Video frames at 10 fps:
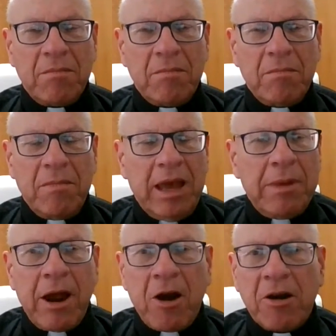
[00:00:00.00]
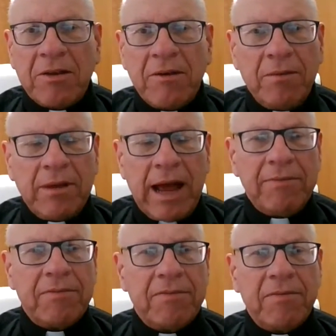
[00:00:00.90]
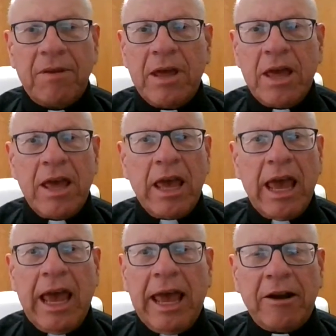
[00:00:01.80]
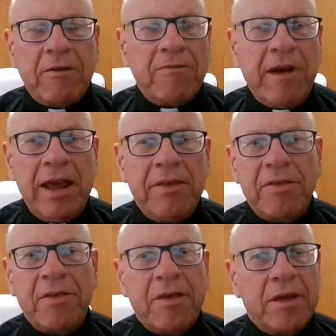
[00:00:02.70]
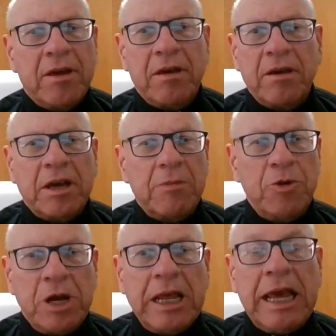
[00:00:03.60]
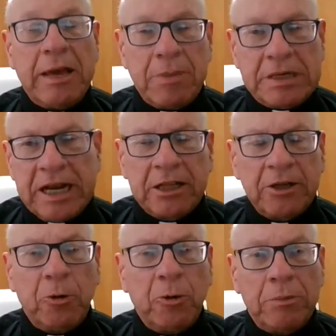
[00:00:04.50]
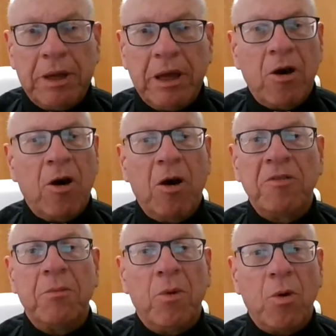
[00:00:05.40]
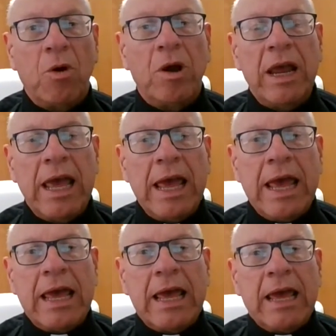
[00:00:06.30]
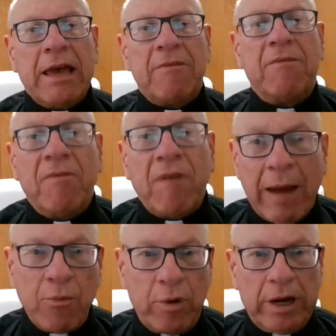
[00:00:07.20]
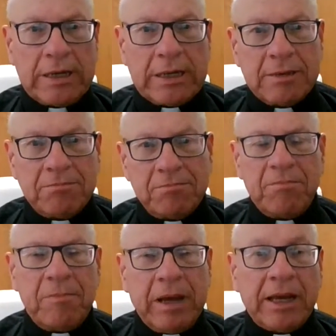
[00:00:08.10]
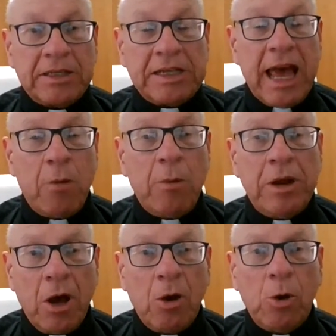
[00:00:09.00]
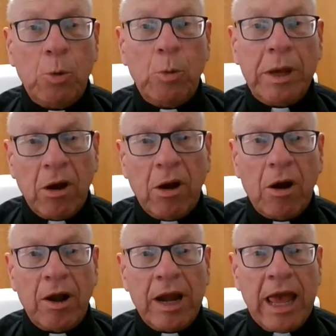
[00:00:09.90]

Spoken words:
maybe our life and our faith community in particular will be all the more vibrant because now we know who we are